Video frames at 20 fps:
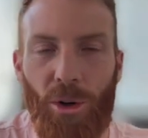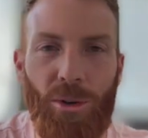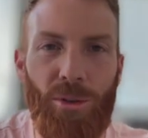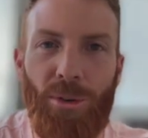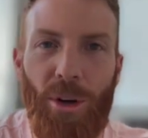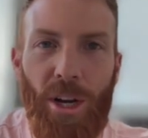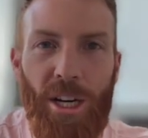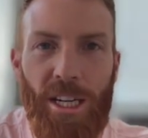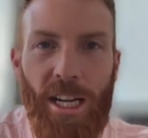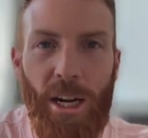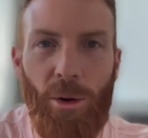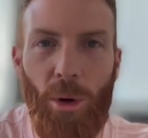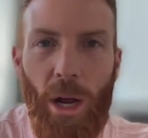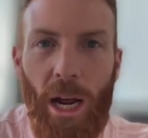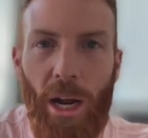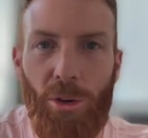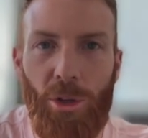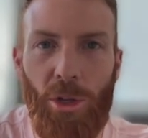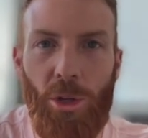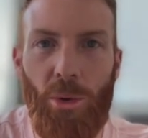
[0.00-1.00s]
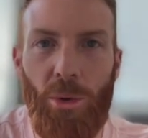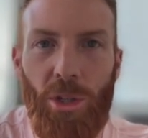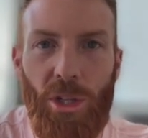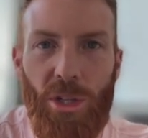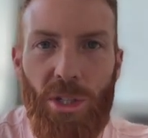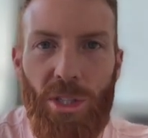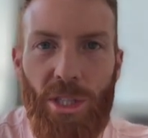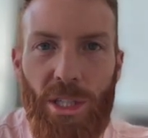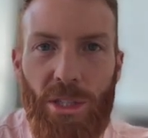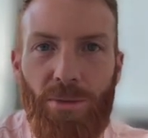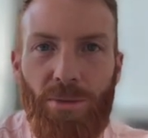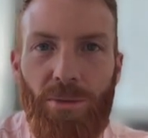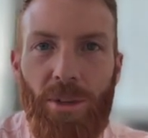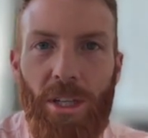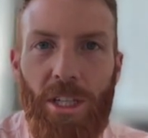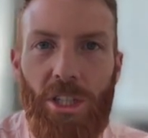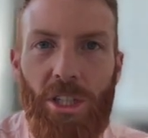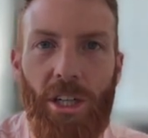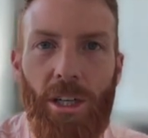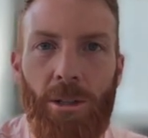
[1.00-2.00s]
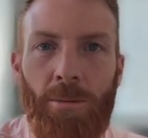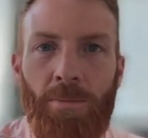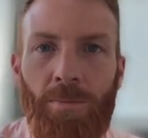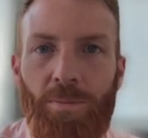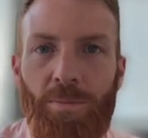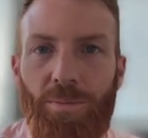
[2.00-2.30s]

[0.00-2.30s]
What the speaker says: find out how you would use this feature.